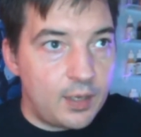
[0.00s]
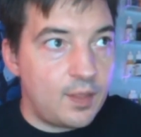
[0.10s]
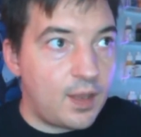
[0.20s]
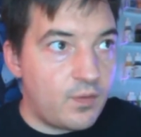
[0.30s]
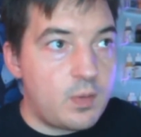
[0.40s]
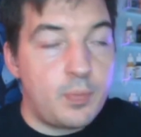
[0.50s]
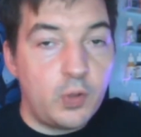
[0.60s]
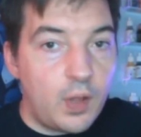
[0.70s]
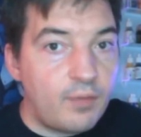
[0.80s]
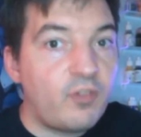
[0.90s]
I think if you
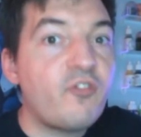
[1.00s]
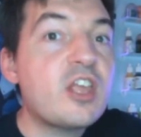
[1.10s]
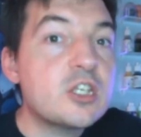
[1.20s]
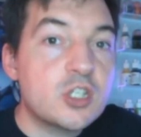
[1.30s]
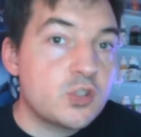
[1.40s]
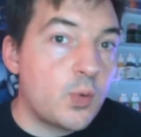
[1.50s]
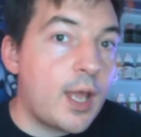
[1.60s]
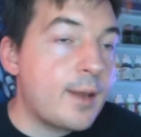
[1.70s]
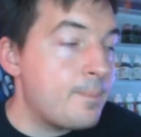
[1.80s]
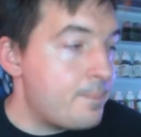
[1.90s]
pull off the feet just
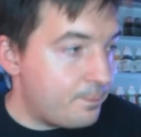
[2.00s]
right,